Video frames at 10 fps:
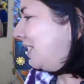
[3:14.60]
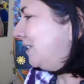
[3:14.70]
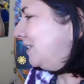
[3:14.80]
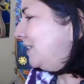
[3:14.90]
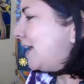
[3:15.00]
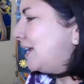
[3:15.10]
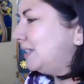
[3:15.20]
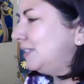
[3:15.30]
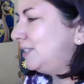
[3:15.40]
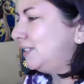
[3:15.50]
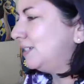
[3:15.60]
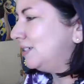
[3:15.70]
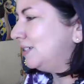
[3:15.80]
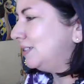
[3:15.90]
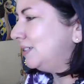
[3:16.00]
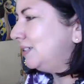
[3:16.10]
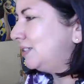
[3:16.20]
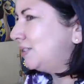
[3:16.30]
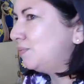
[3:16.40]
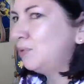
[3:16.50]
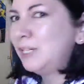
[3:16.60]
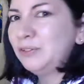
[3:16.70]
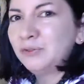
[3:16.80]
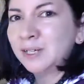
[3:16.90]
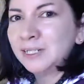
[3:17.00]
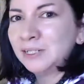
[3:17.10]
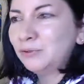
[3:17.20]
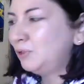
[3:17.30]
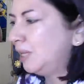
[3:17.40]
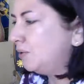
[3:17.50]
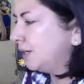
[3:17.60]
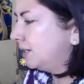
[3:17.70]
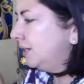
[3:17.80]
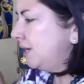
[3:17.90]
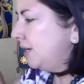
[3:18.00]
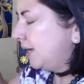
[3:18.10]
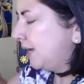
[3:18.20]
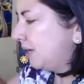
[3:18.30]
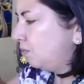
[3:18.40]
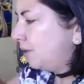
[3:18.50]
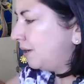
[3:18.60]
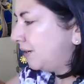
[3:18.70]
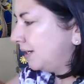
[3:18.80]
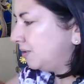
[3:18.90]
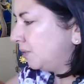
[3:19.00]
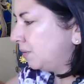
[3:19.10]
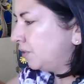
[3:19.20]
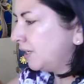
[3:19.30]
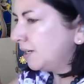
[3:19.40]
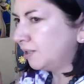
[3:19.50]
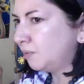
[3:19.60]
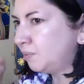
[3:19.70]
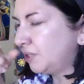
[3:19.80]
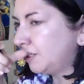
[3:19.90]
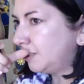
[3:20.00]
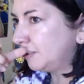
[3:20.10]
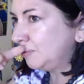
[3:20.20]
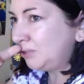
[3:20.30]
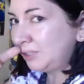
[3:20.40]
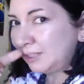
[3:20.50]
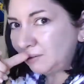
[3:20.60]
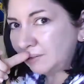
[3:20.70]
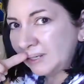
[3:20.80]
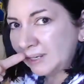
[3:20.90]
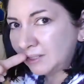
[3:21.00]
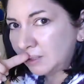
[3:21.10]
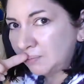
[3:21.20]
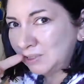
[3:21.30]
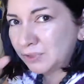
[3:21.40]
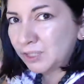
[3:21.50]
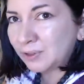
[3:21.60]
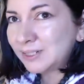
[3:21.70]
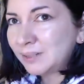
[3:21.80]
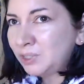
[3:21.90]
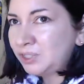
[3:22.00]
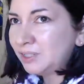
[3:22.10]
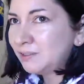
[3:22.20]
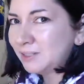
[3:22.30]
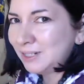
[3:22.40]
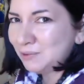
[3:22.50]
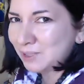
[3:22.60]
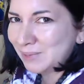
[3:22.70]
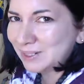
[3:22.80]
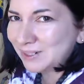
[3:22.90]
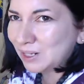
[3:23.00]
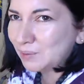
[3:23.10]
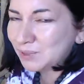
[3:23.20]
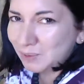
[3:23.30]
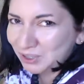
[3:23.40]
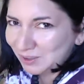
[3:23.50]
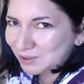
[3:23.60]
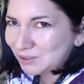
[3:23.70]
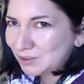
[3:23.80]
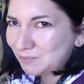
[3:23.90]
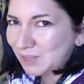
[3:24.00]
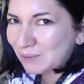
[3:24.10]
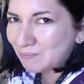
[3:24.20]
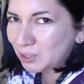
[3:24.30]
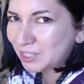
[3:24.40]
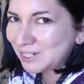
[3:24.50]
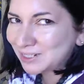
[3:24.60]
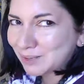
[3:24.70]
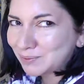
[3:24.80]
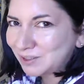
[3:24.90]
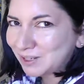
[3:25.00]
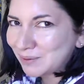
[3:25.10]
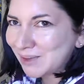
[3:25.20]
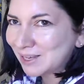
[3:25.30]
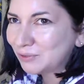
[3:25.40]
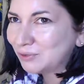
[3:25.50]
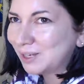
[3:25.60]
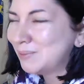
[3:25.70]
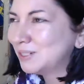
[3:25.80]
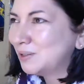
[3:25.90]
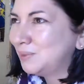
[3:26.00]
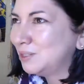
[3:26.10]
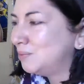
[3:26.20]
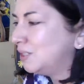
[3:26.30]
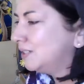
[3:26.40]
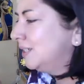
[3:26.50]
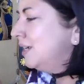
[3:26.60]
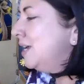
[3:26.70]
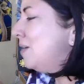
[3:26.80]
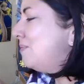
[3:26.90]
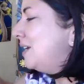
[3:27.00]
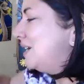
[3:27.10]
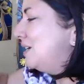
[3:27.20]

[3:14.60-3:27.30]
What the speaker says: yeah, it's pretty fun and flowing. Whereas when I'm working on the bird, I'm usually looking at a couple of source images because I don't want to mess it up, especially these like birding types. They'll get mad if I mess up their birds. But